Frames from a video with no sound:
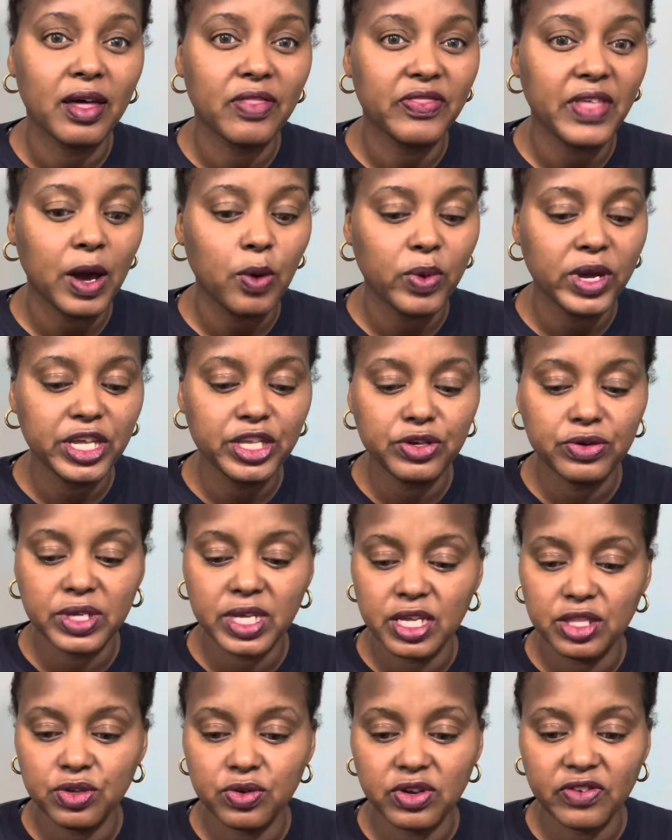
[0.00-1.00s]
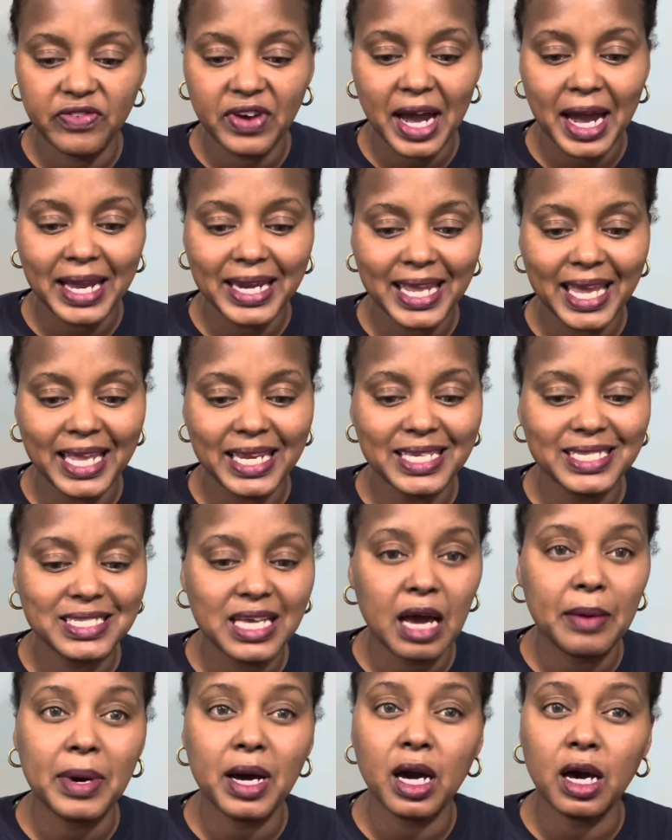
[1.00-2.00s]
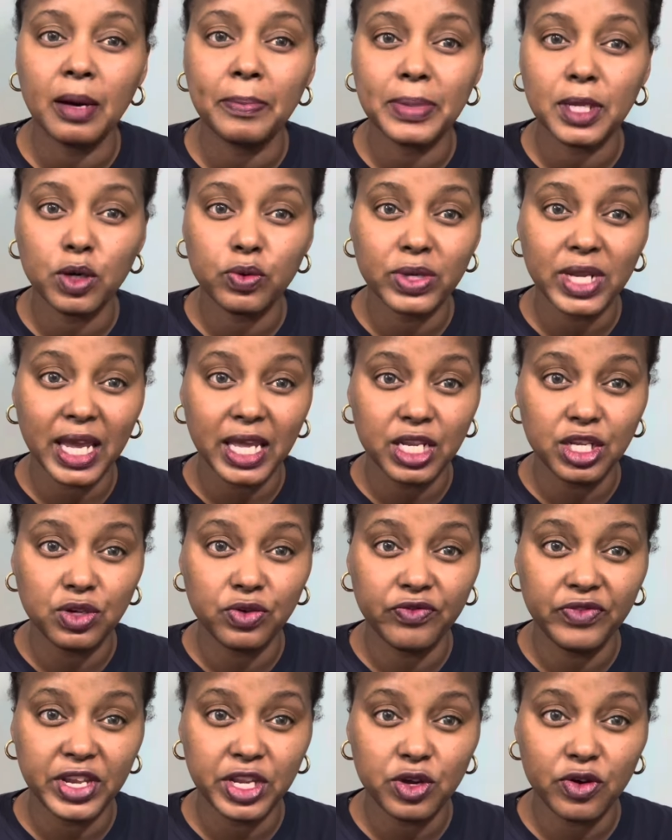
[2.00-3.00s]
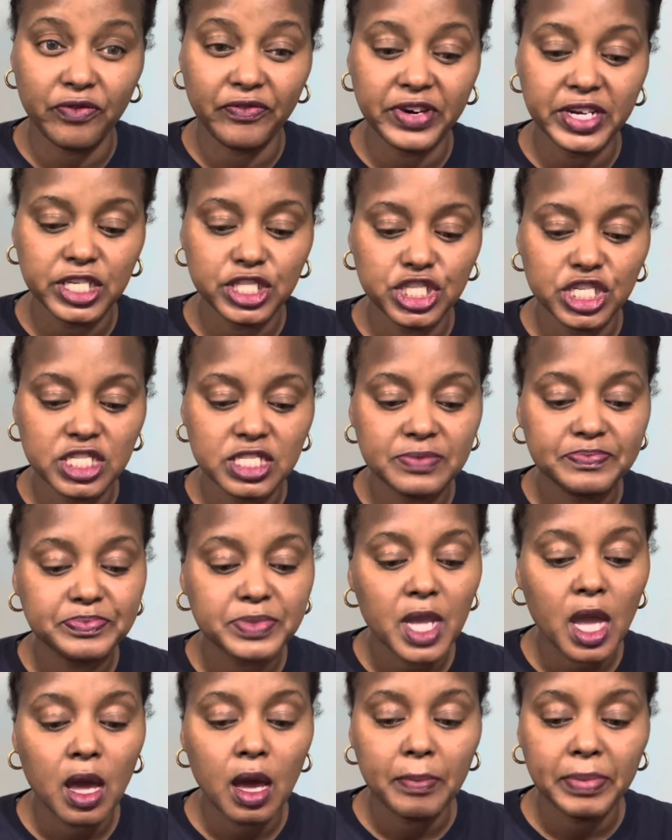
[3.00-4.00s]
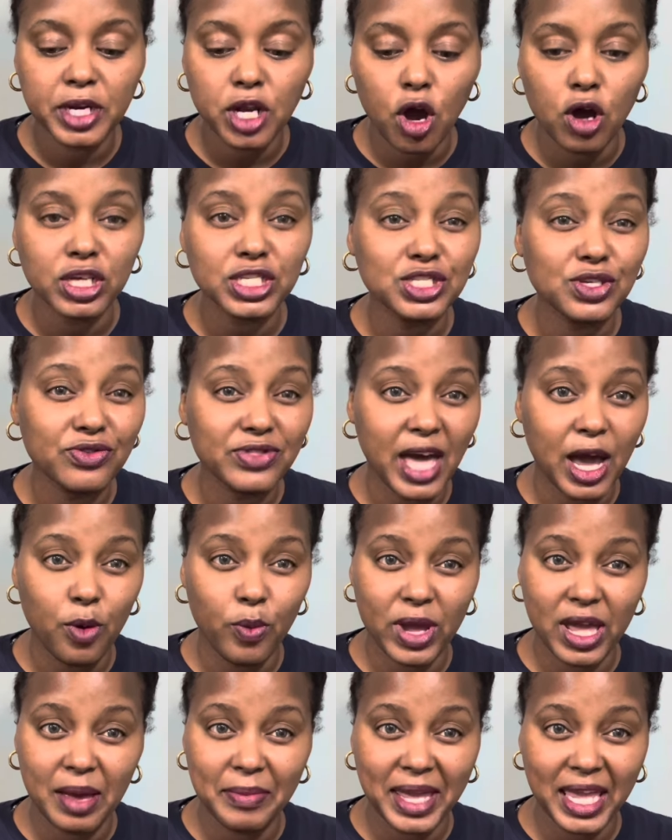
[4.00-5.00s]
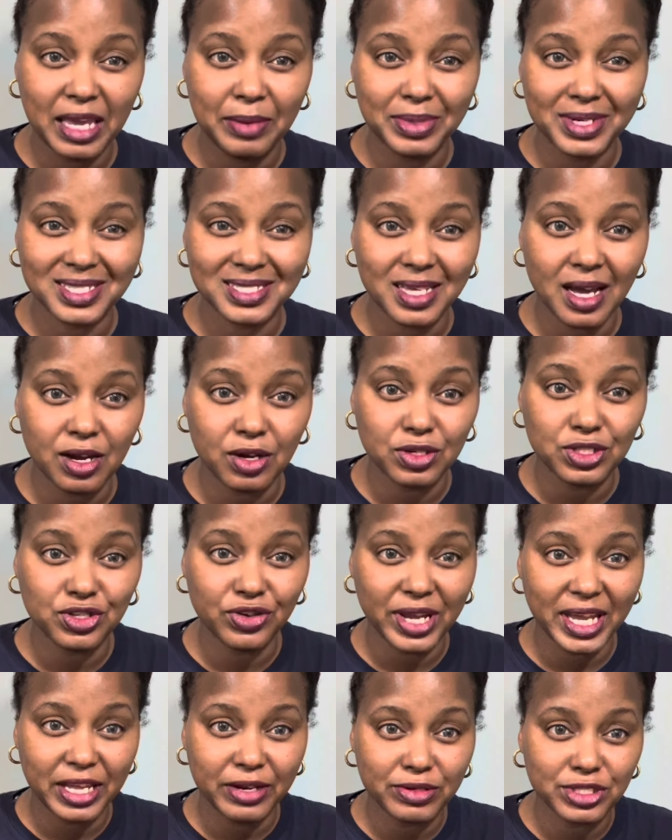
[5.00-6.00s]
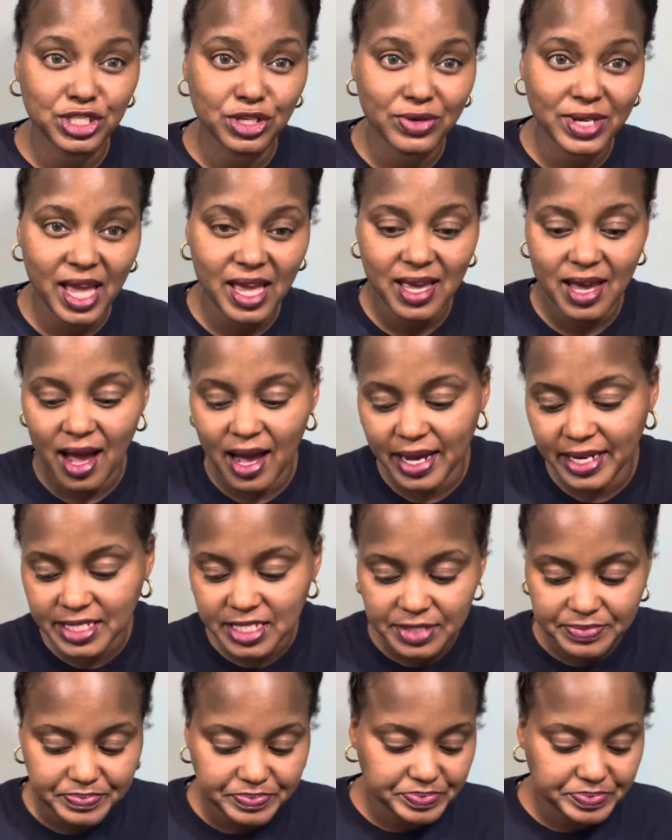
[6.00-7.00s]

That way you'll get notified anytime I upload any new video footages, but also that way I'm able to tug on your energy. Okay, guys,